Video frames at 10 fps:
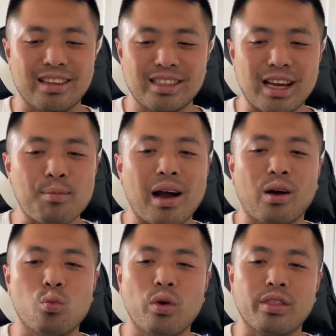come
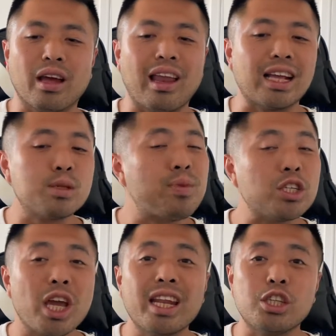out with as much
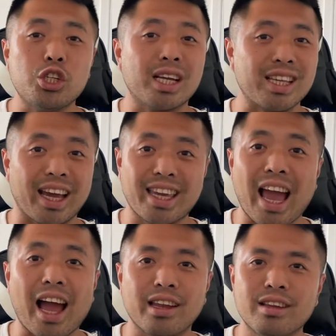energy as I
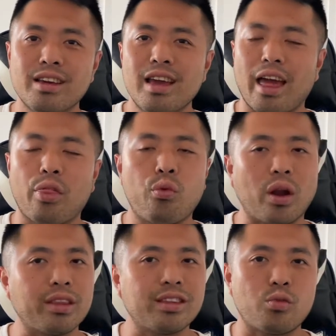can and
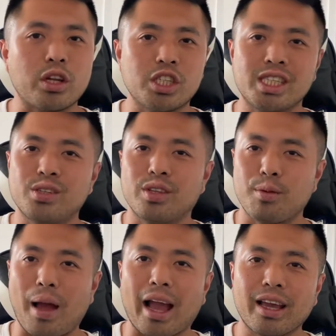threaten the Registeel at the
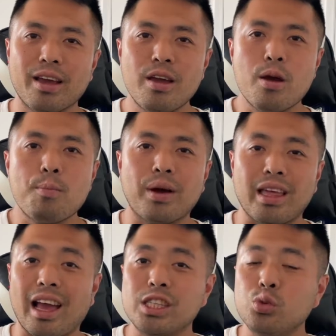back. But
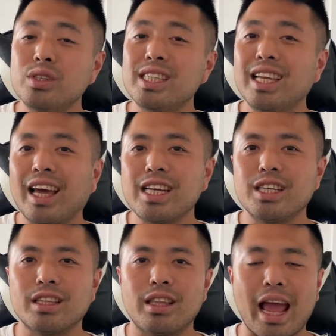as you will see
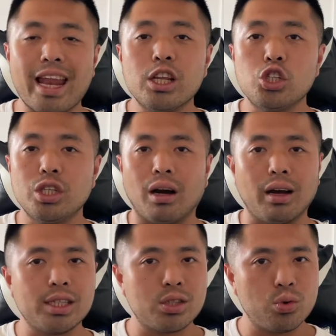later, the energy that I
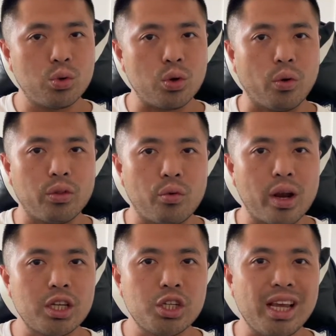stored on the
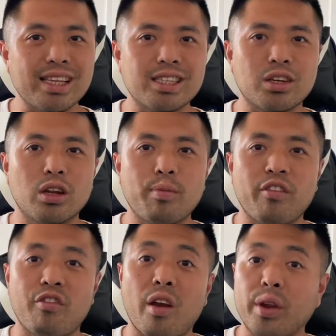Regi is going to be
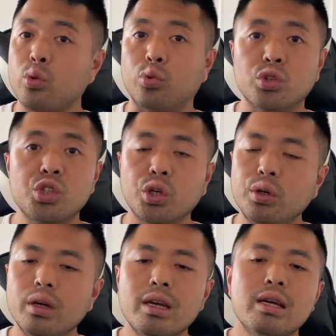very crucial.
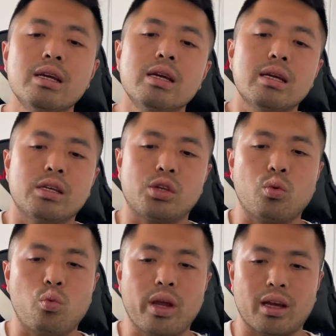So
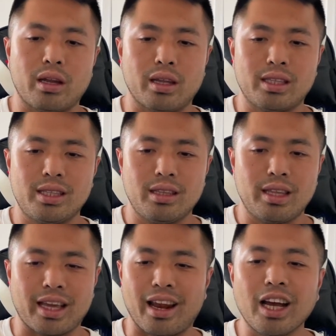we are going to
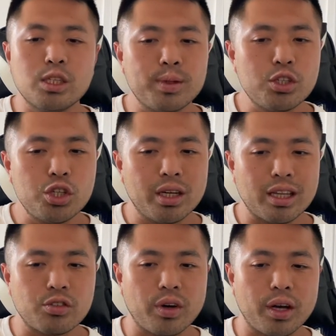take an Ice Punch here,
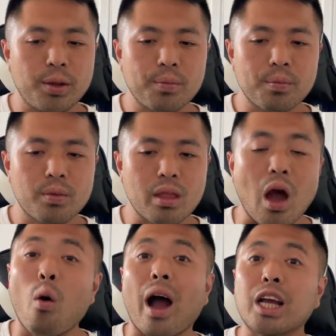that's fine.
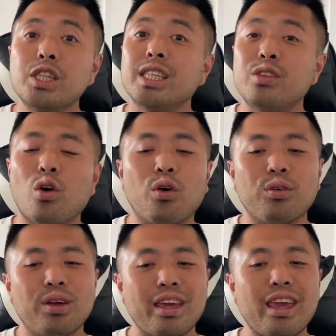Oh, actually did not
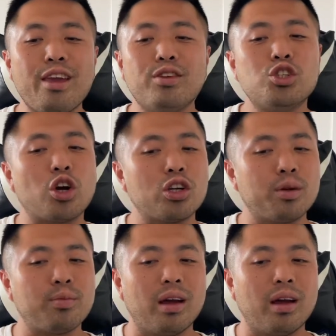even charge up